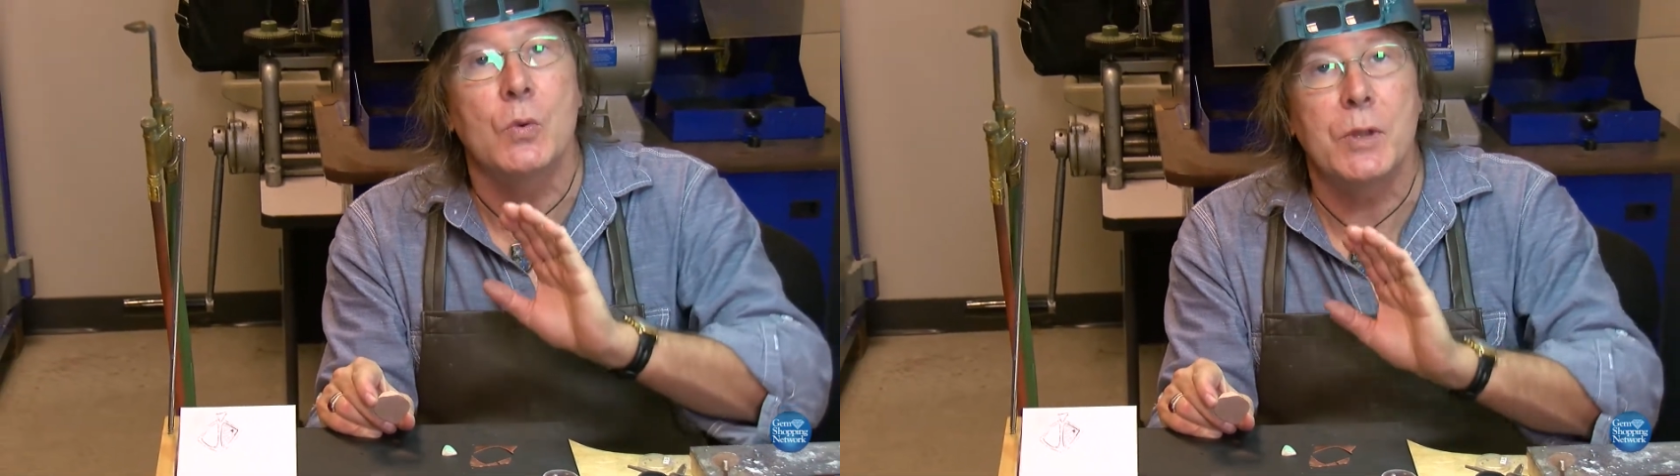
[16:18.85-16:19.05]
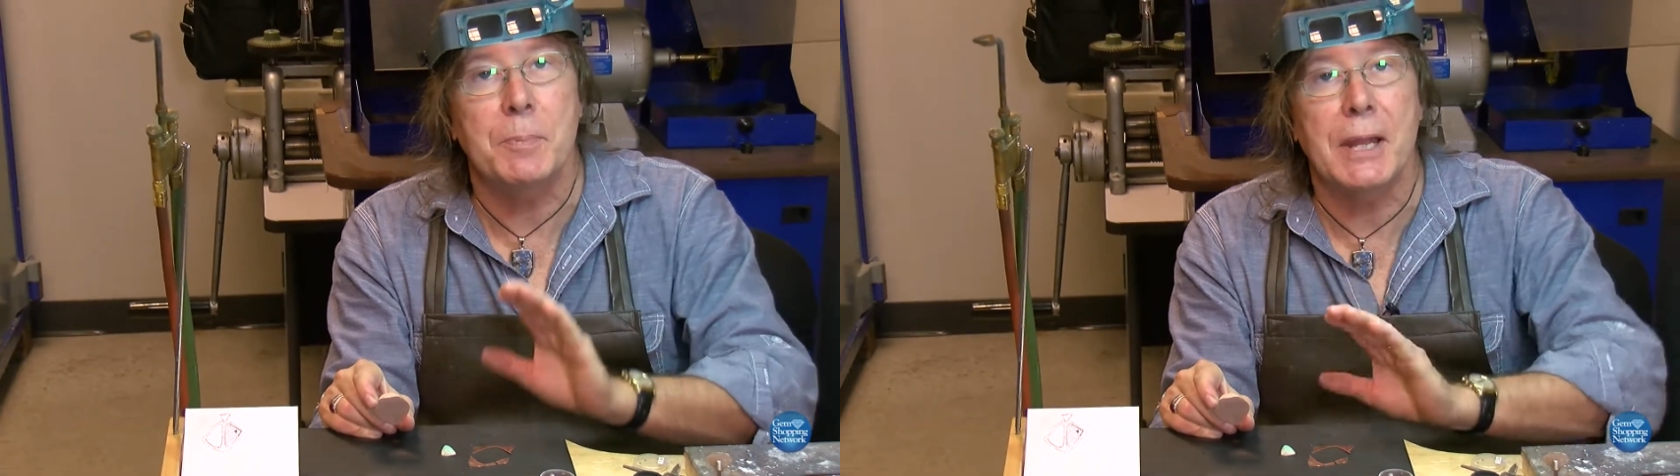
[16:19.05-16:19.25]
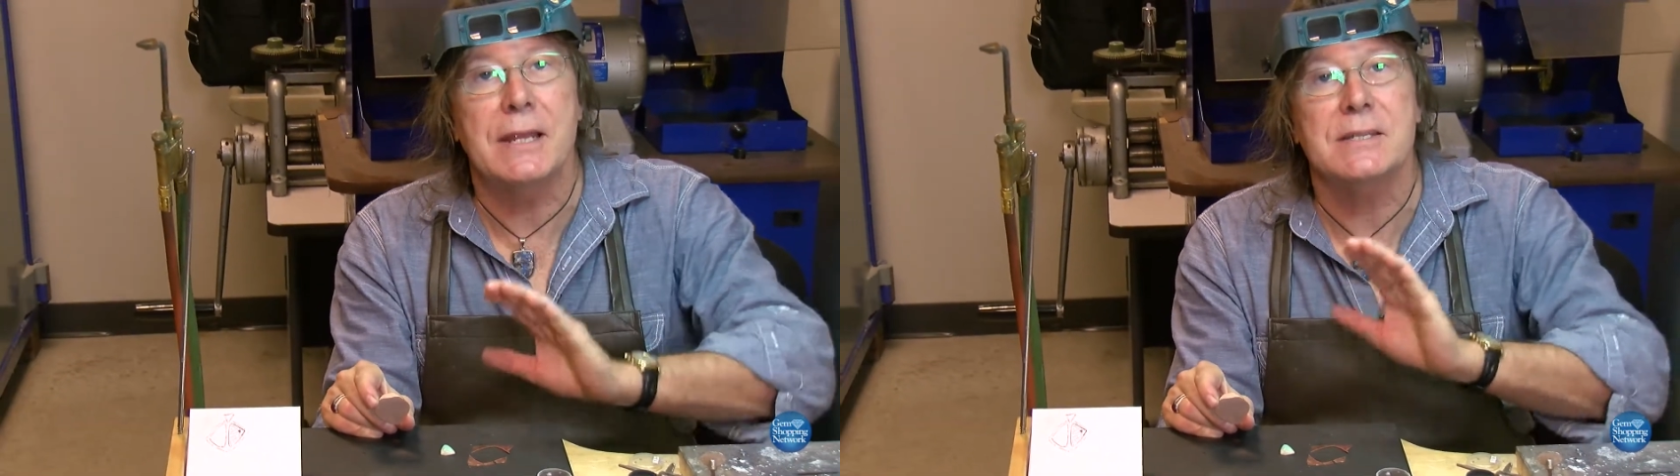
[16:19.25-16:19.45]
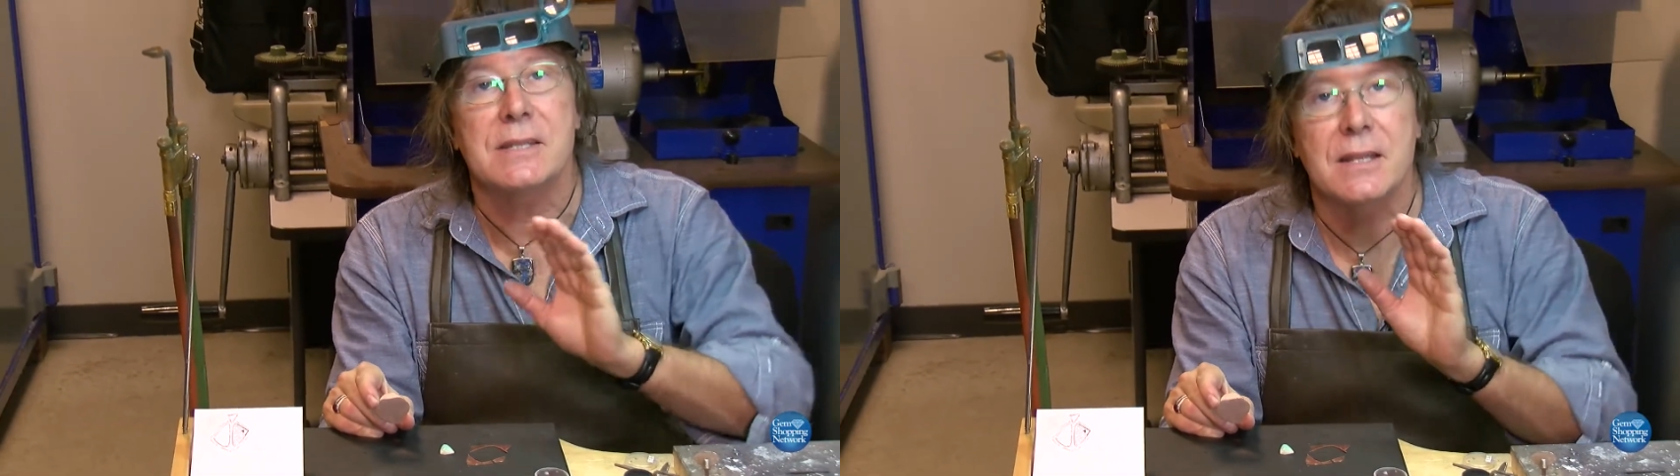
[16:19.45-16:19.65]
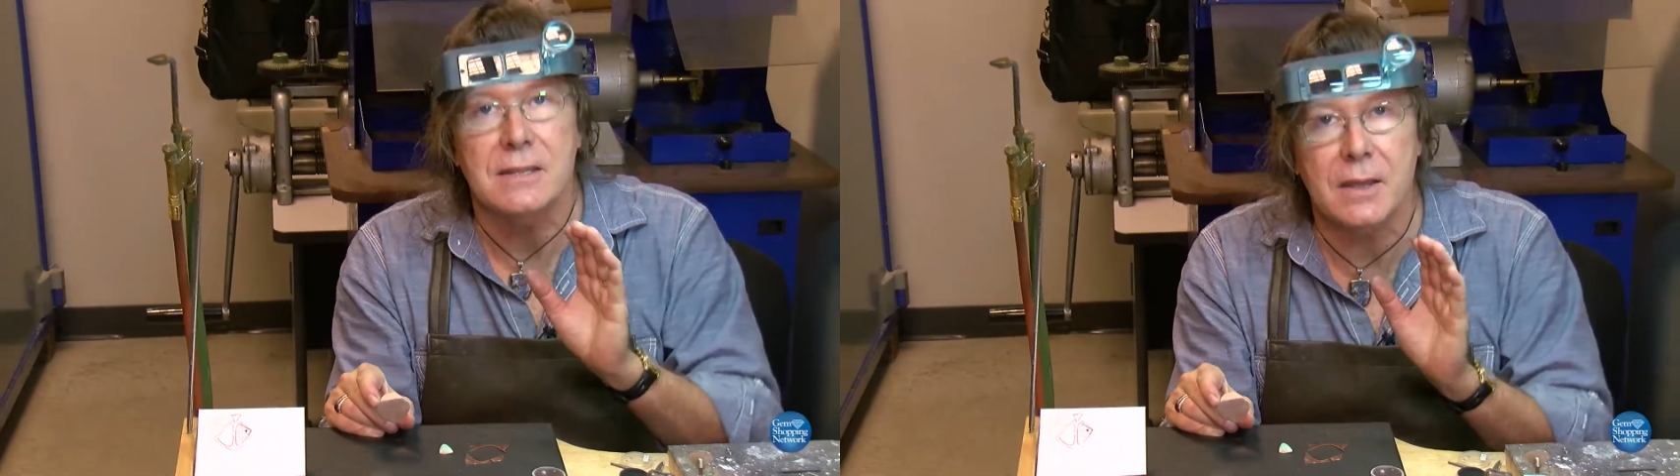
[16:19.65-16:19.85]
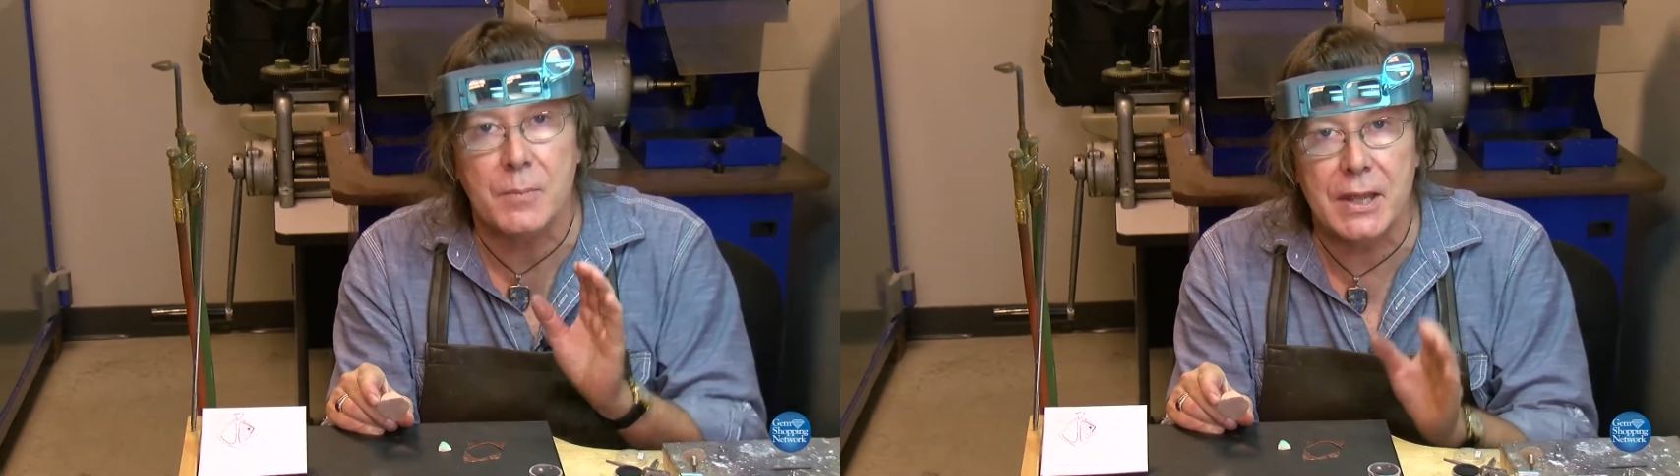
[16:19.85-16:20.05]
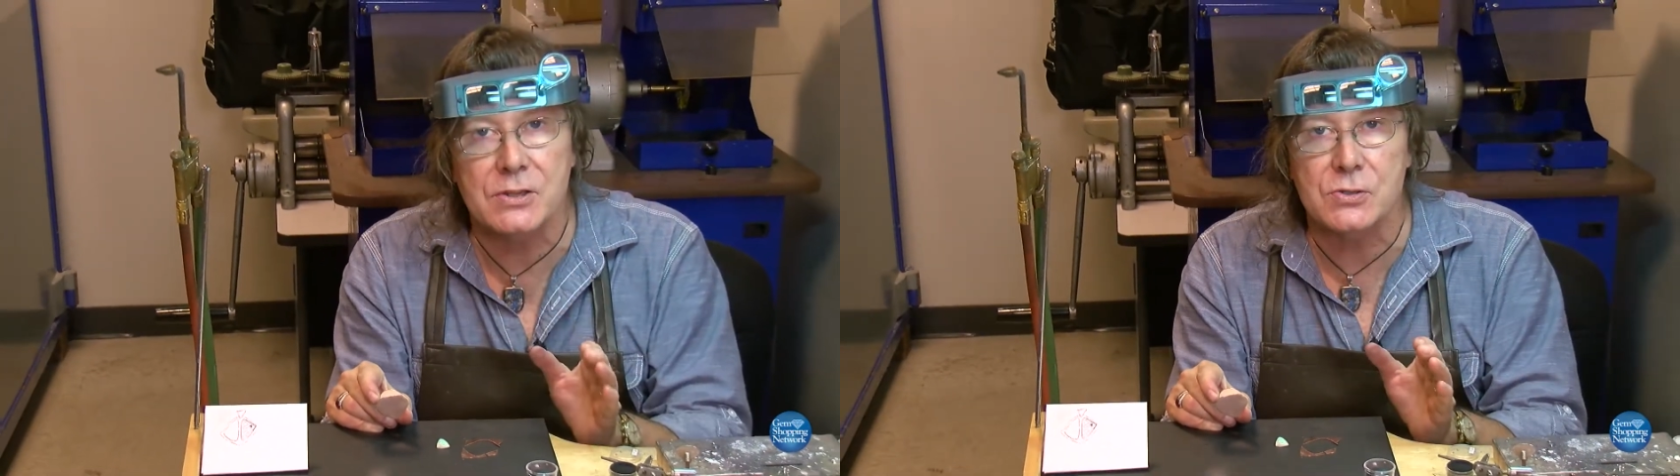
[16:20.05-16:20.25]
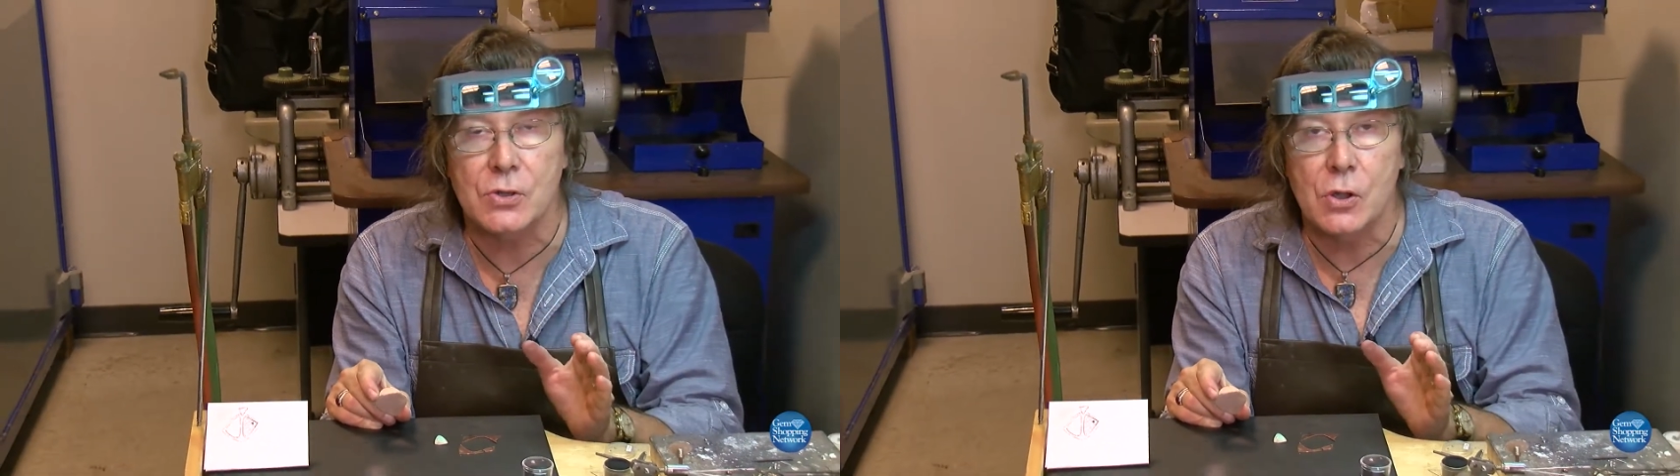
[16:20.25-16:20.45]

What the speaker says: we place the bezel